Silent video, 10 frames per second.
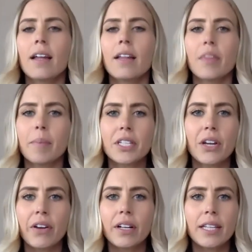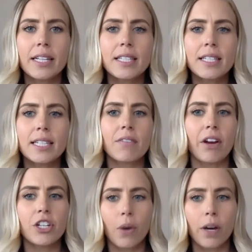The material list is very
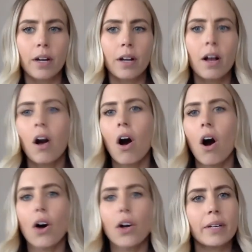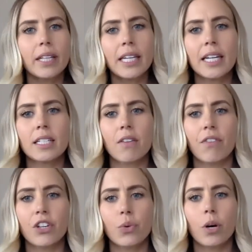short. All you really need is a
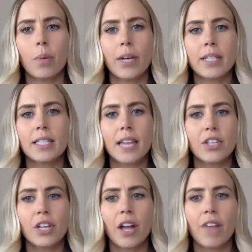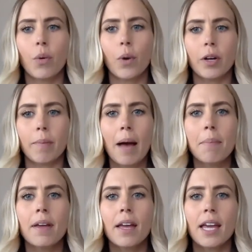visual presentation of the word map,
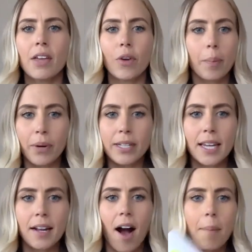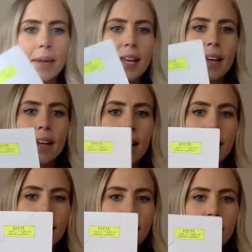either a printed copy
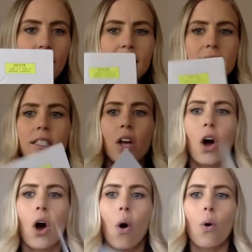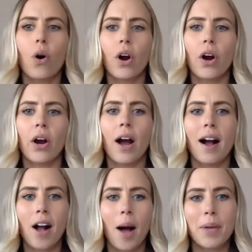like this or
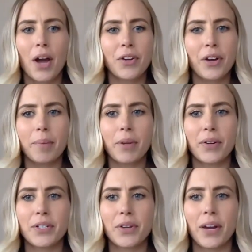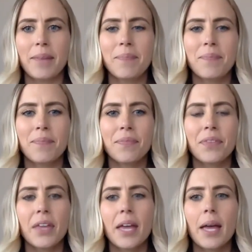a copy on your computer screen.
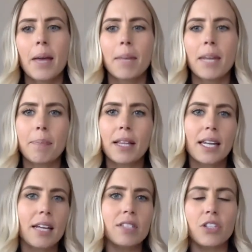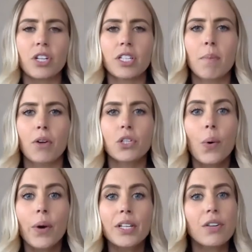Manipulatives such as small
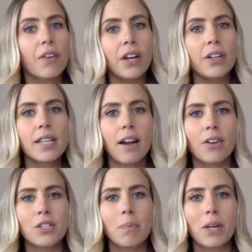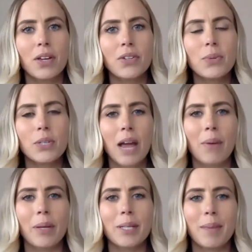toys or figures can also be used, which I
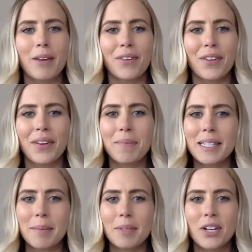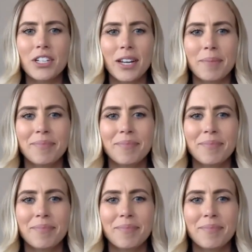will explain further in my demonstration.